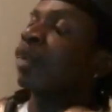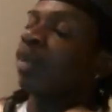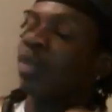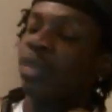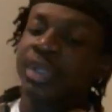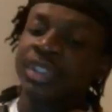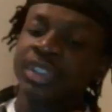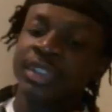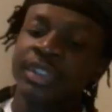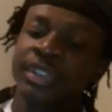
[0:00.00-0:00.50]

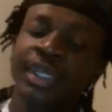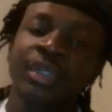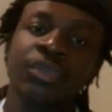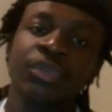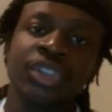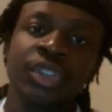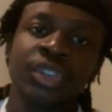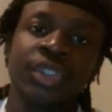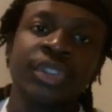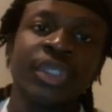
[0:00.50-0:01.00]
What is a daily
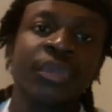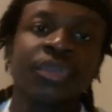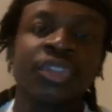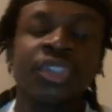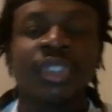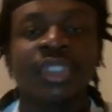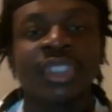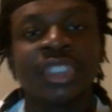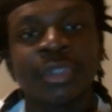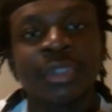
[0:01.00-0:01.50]
routine? A daily
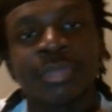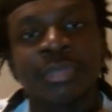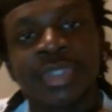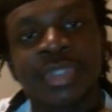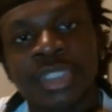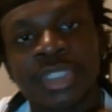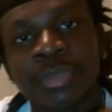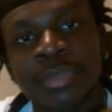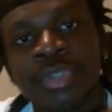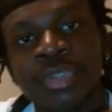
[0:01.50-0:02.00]
routine is
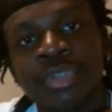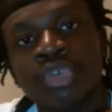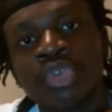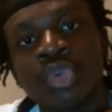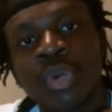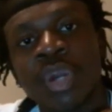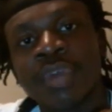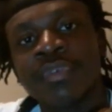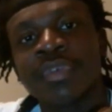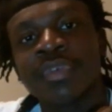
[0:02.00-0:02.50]
simply something you
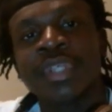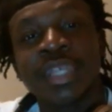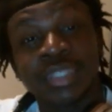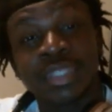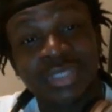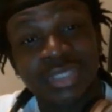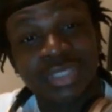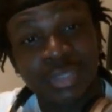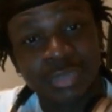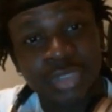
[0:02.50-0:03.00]
do every day at
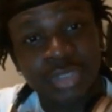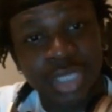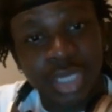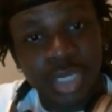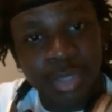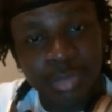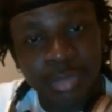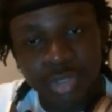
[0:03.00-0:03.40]
the same time.